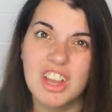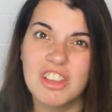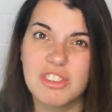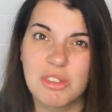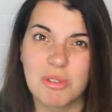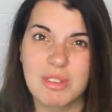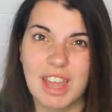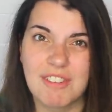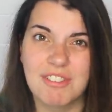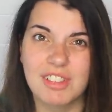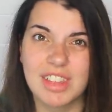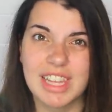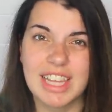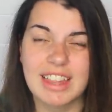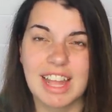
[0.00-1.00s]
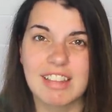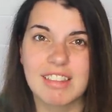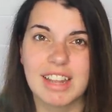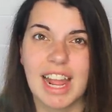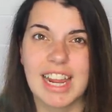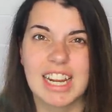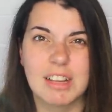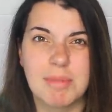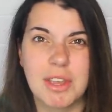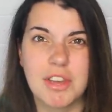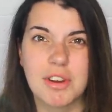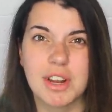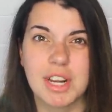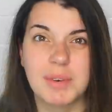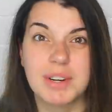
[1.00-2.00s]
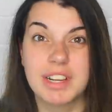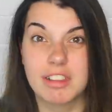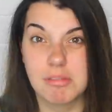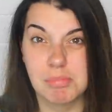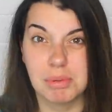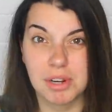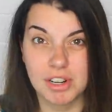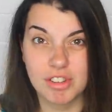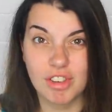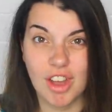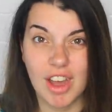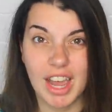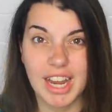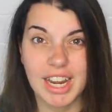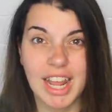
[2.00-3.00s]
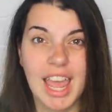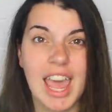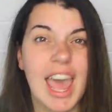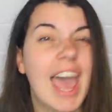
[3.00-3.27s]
So definitely that's an item that you're gonna wanna splurge on